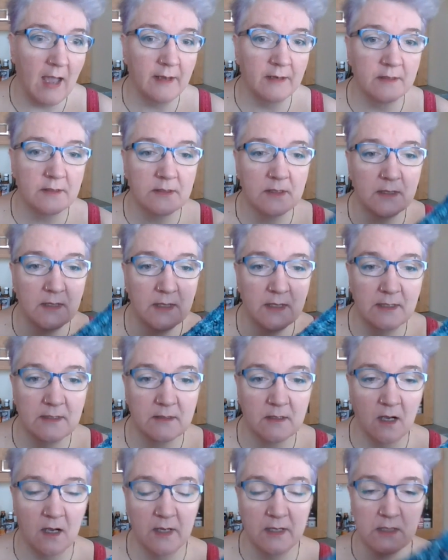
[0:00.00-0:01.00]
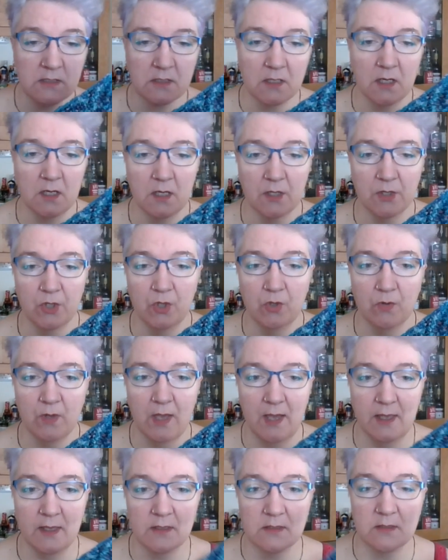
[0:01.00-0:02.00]
So I have to translate, which
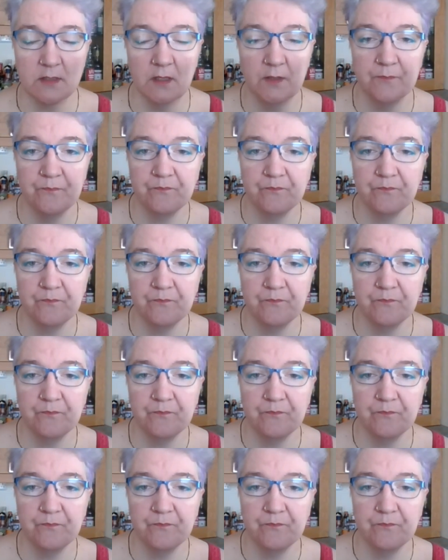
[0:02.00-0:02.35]
is fine.